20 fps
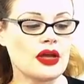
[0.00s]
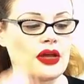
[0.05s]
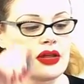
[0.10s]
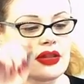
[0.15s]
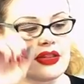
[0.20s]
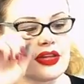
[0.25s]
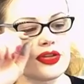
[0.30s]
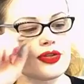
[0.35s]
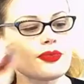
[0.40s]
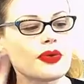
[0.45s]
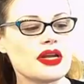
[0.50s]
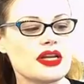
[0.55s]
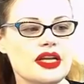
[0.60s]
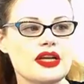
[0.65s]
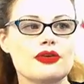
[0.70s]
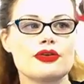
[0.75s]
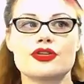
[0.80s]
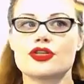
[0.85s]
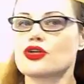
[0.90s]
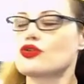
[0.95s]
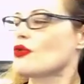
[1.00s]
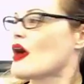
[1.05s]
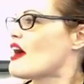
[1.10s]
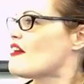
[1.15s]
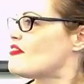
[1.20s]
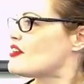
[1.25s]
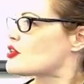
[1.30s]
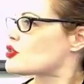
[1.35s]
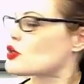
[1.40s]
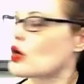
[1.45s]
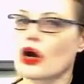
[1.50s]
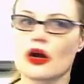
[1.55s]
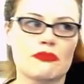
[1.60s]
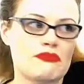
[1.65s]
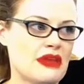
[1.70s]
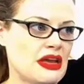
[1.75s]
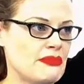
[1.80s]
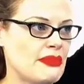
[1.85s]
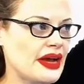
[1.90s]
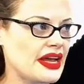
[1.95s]
This right here is a graphics card
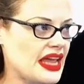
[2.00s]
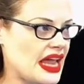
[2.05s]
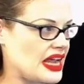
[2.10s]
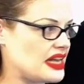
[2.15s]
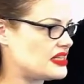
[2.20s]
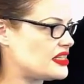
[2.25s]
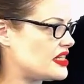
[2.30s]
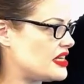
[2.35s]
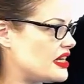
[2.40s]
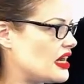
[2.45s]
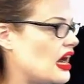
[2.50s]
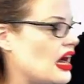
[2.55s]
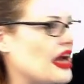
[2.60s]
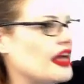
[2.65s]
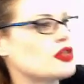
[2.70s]
made by ATI.